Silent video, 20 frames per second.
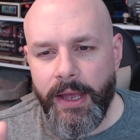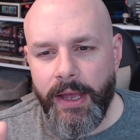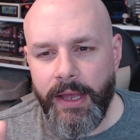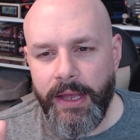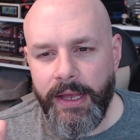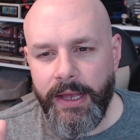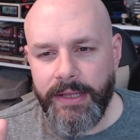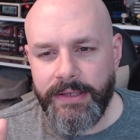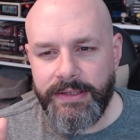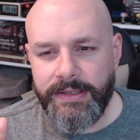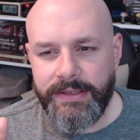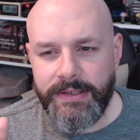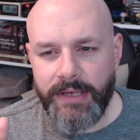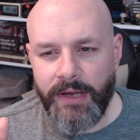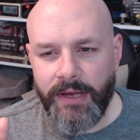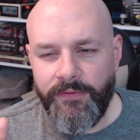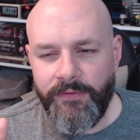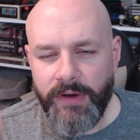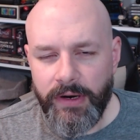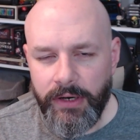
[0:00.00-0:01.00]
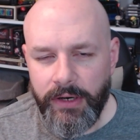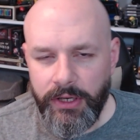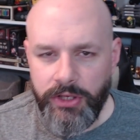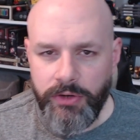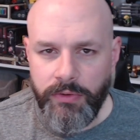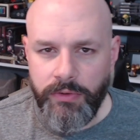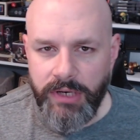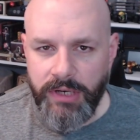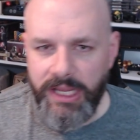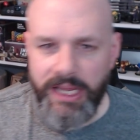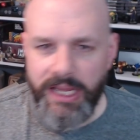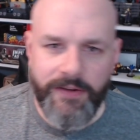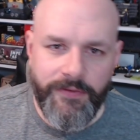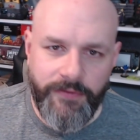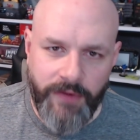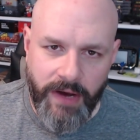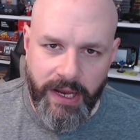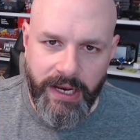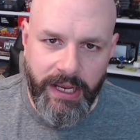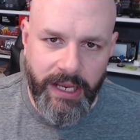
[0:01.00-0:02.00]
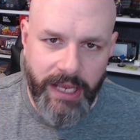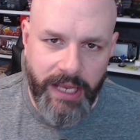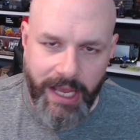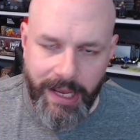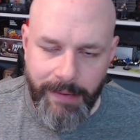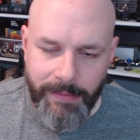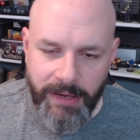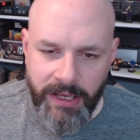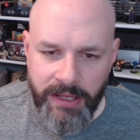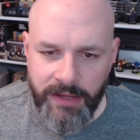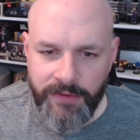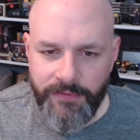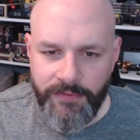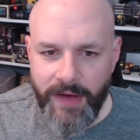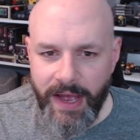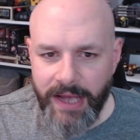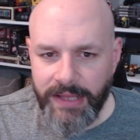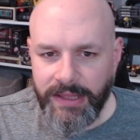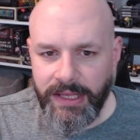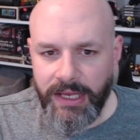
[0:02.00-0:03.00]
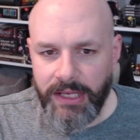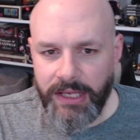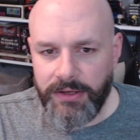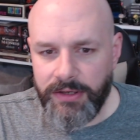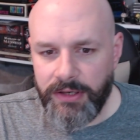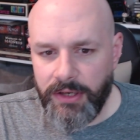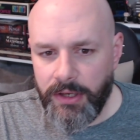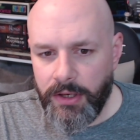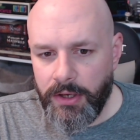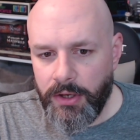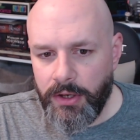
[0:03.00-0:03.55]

it's a very unique fighting game in the fact that